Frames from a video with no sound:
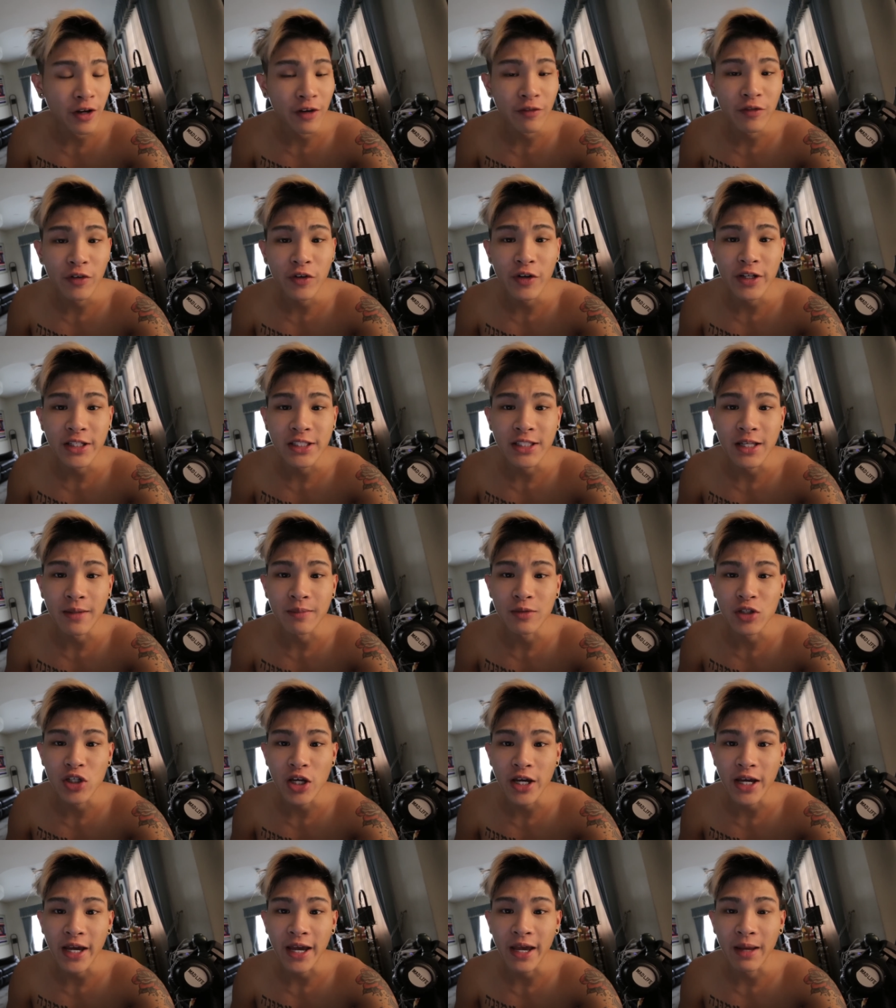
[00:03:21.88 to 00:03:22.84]
Favorite
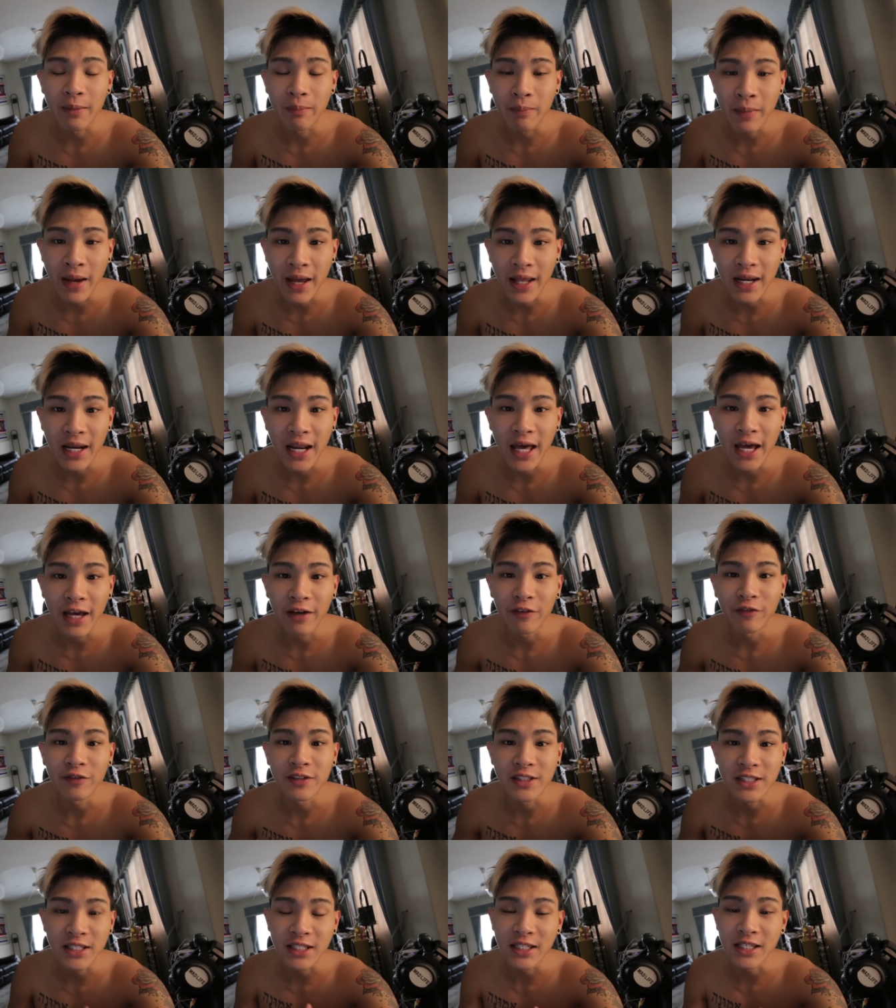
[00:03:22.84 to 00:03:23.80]
Subject and
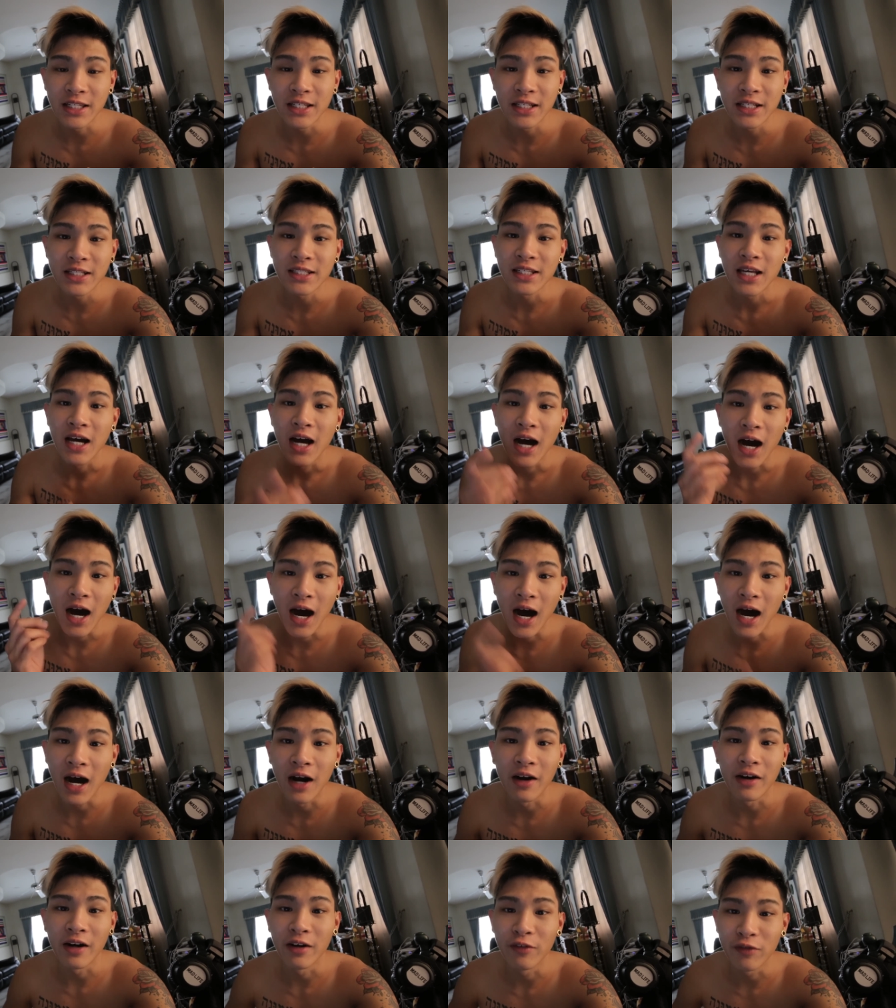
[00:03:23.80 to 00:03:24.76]
Madlife CDs
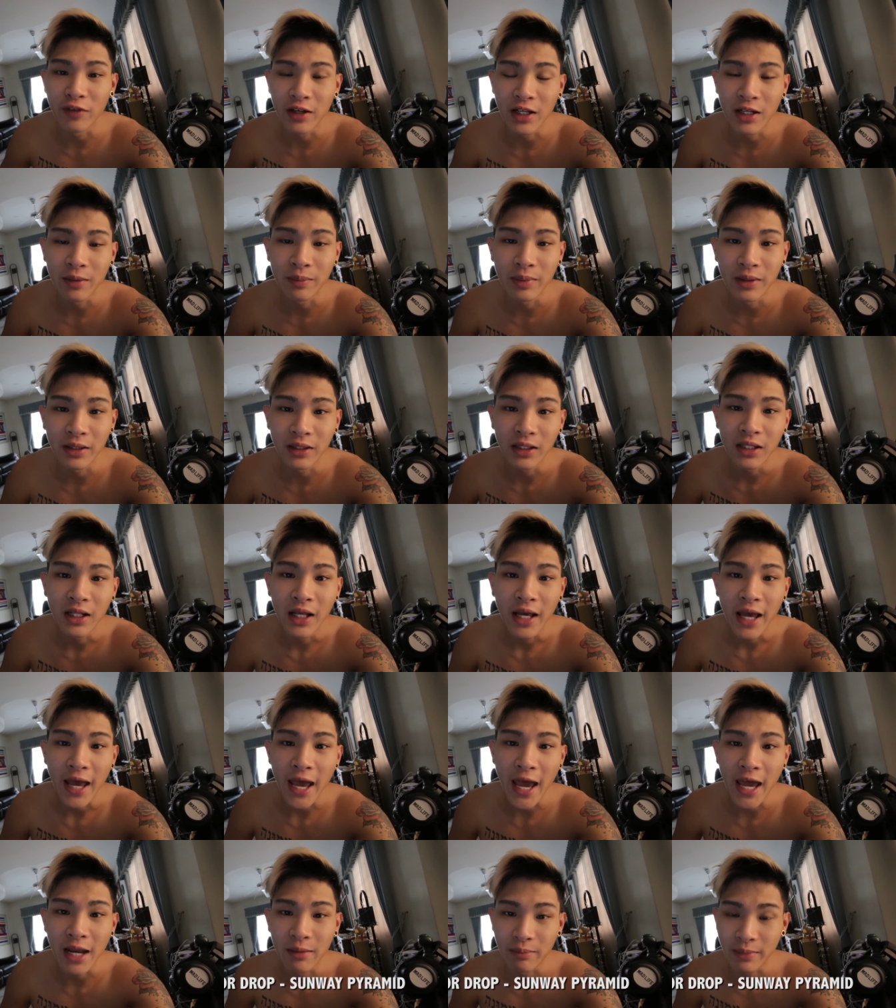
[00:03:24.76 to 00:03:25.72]
are available
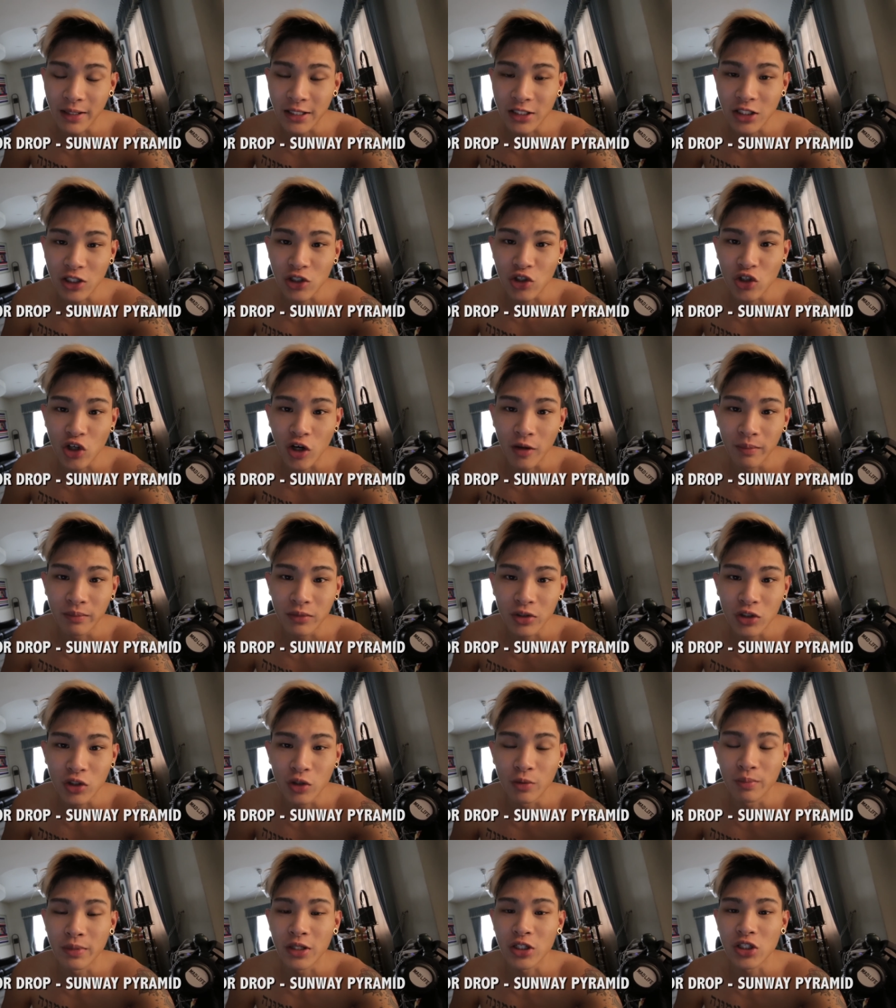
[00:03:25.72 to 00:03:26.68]
at Major Drop.
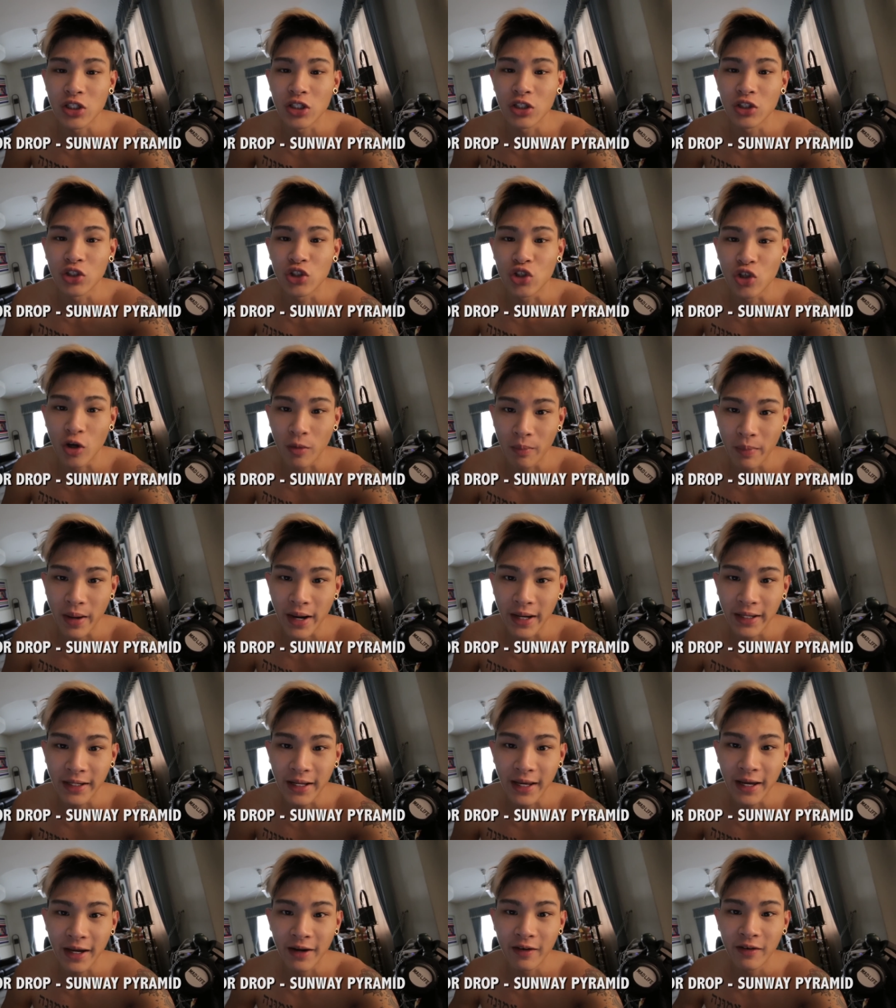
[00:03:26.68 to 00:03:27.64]
So make sure you drop
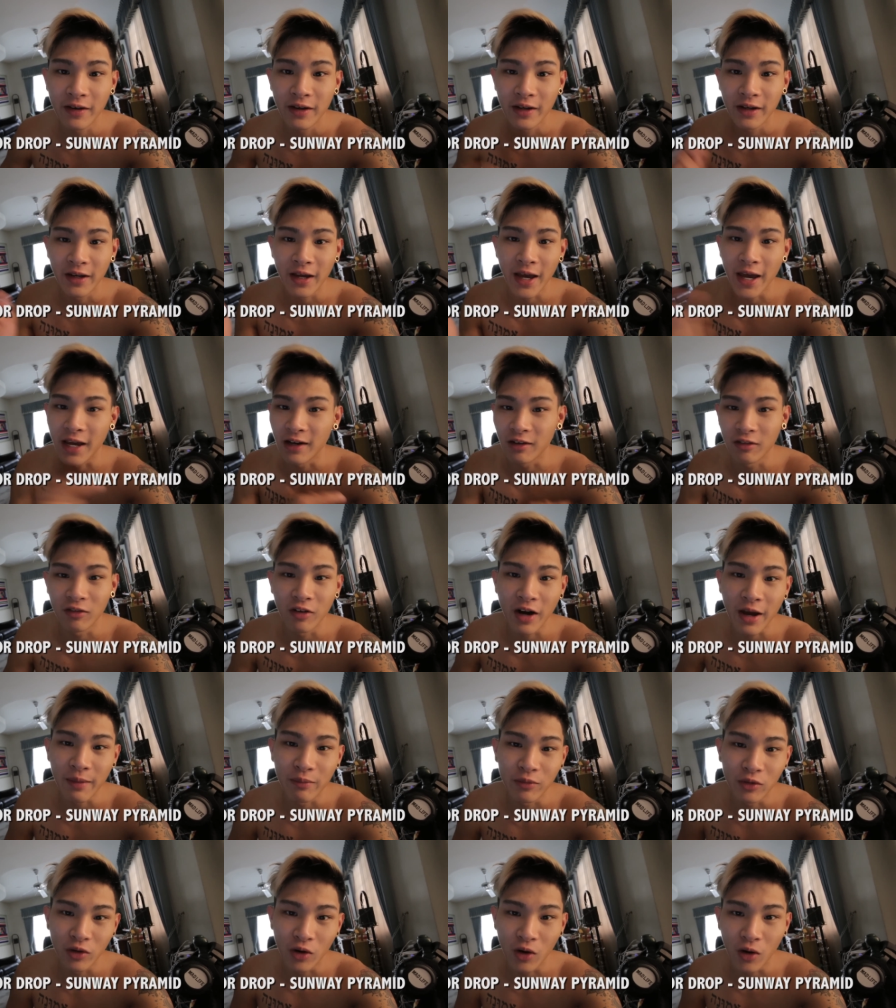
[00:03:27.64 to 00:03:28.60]
by there and
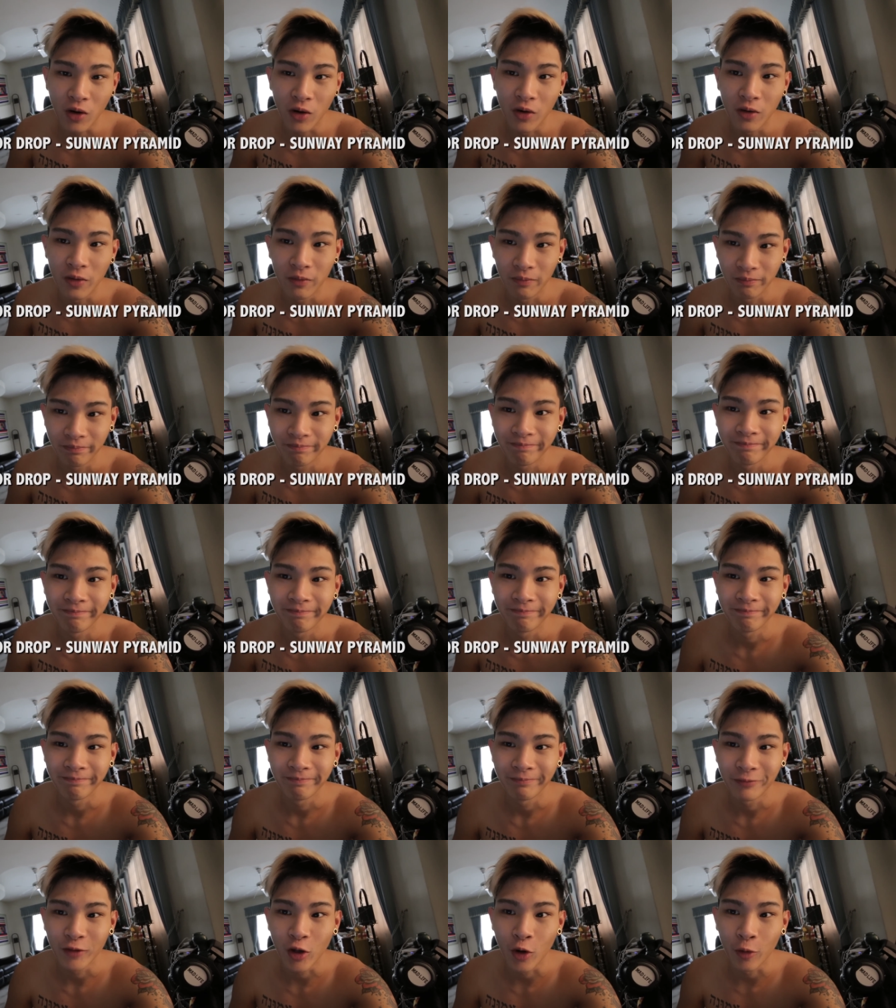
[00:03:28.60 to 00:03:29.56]
grab your
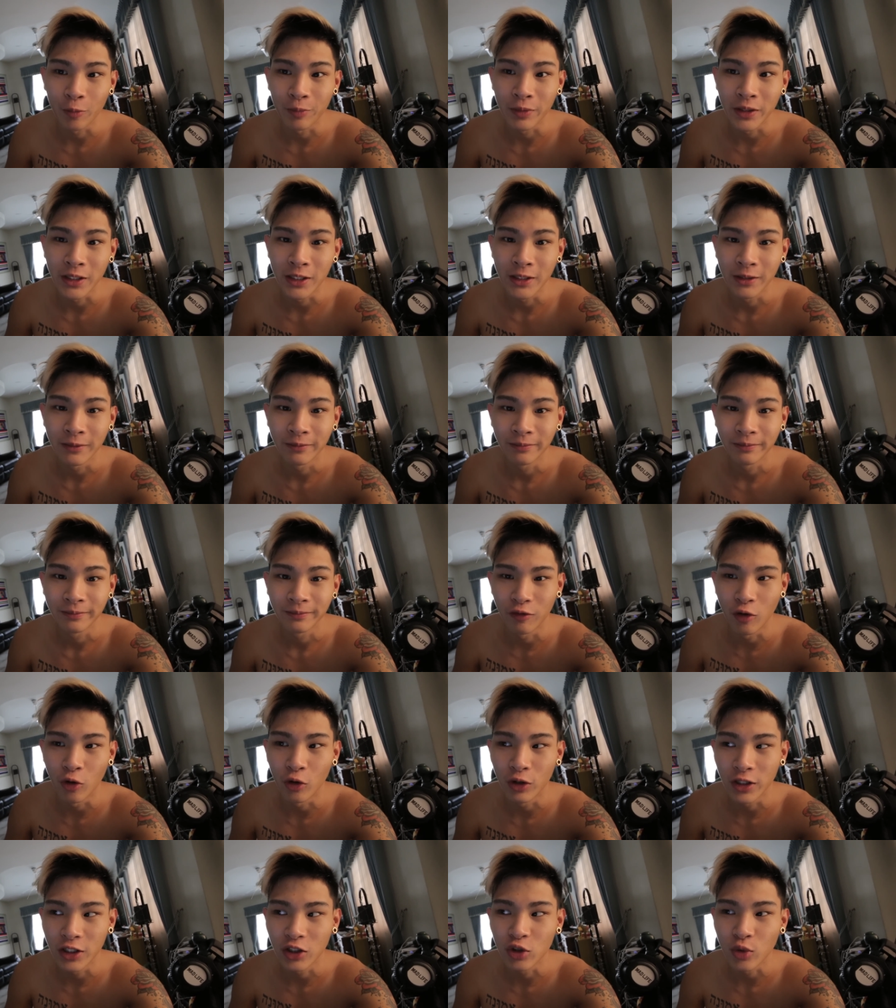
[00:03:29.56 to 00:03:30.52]
copy
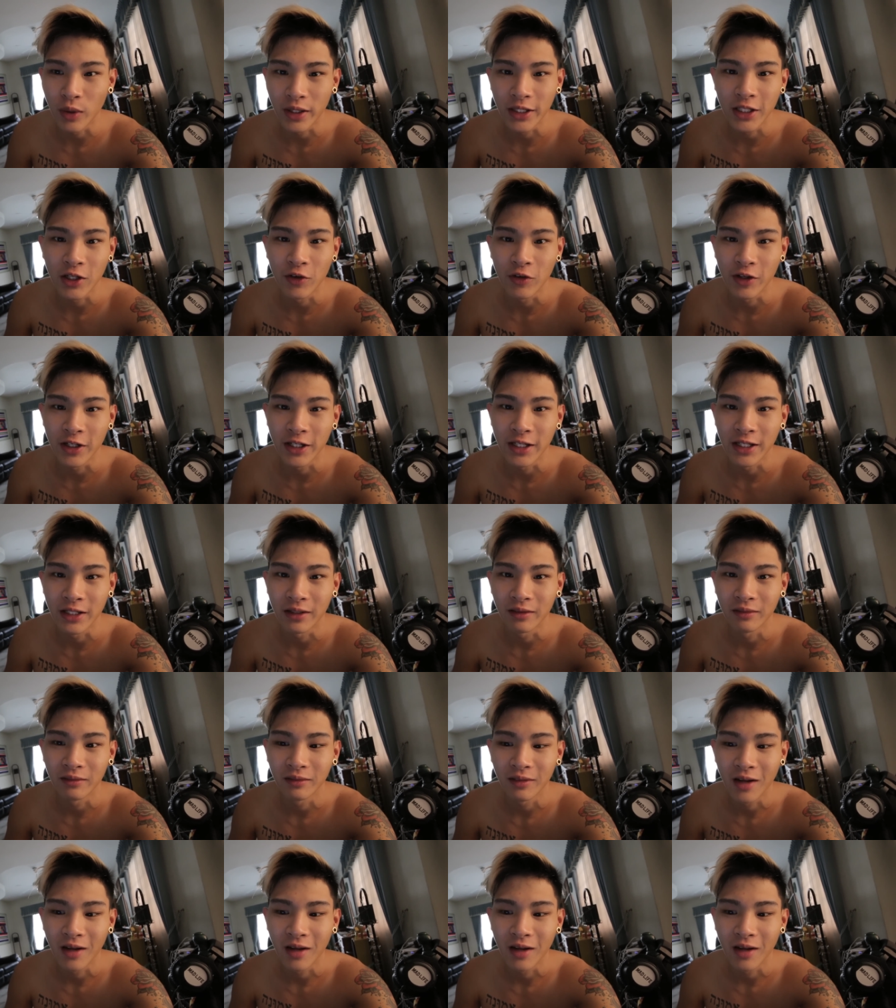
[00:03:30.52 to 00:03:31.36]
for only 20 ringgit.